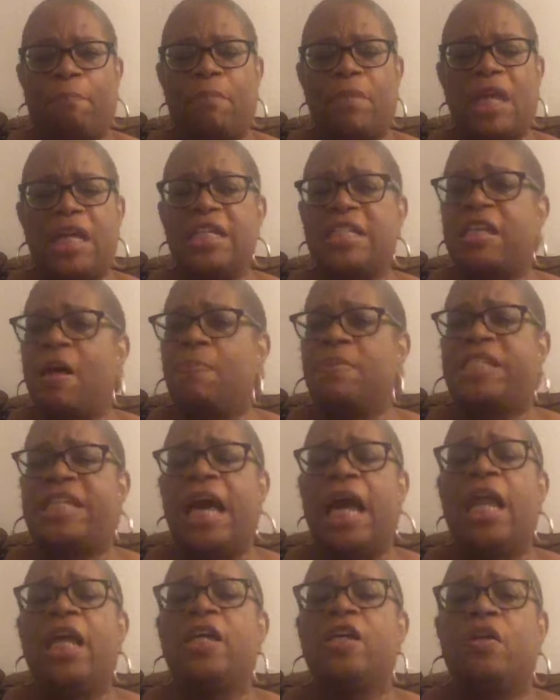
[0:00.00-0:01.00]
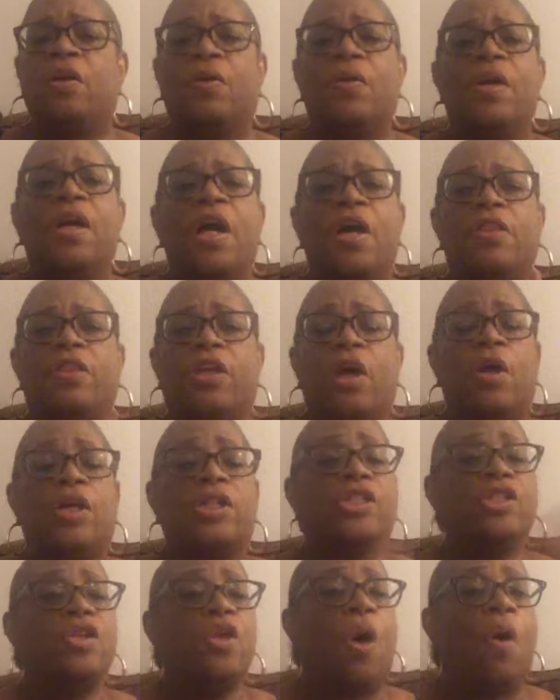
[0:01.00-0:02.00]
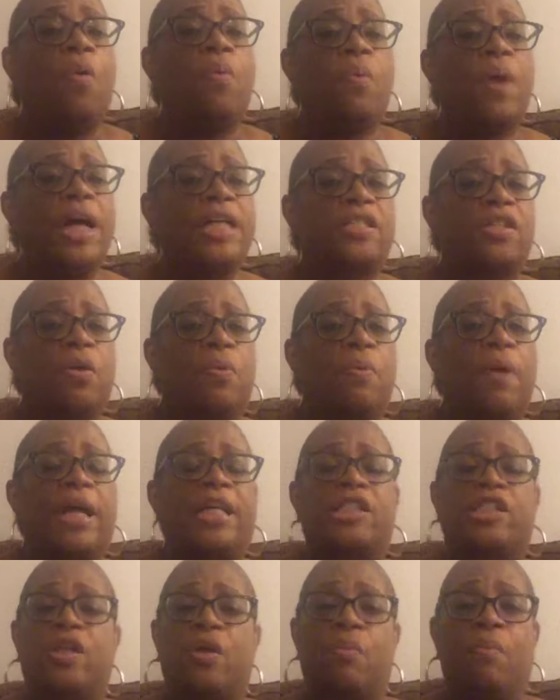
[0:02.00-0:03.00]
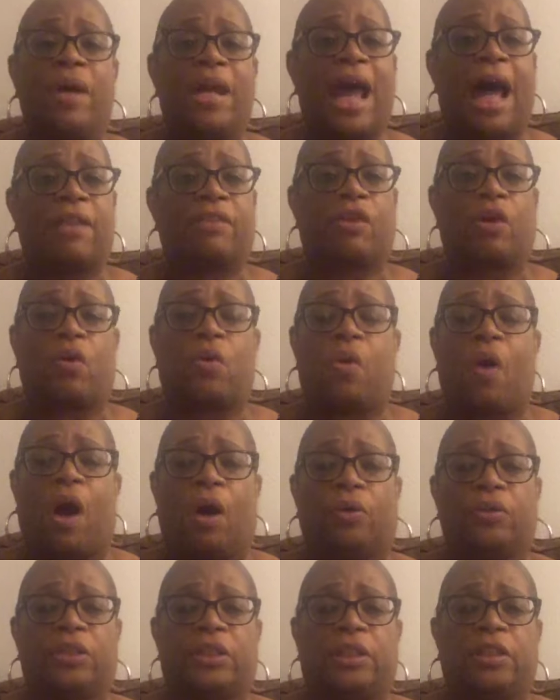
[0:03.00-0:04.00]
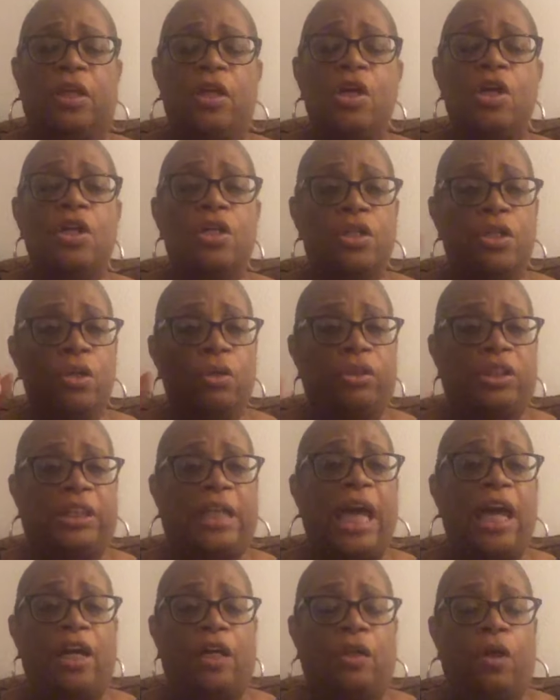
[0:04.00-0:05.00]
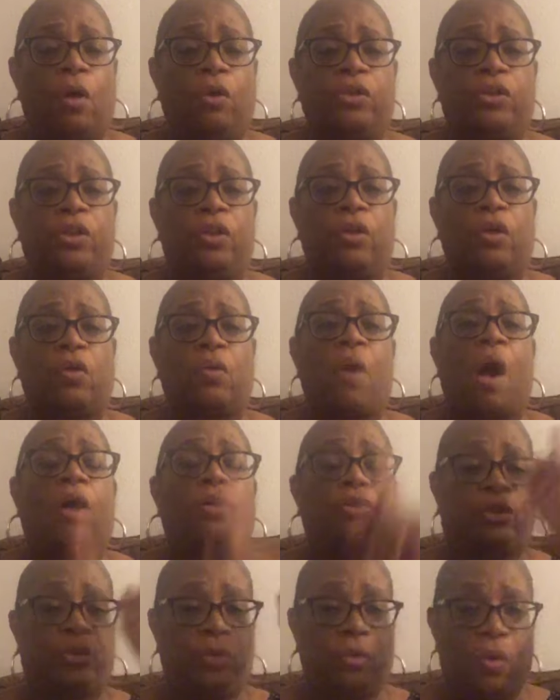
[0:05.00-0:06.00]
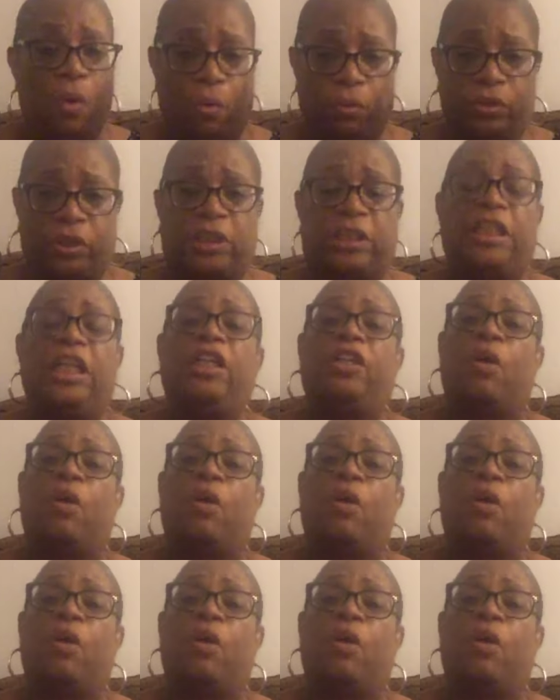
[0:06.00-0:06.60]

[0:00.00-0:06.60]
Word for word: Because I'm telling you, there's no resurrection without the cross. You stay close to the cross, you're going to see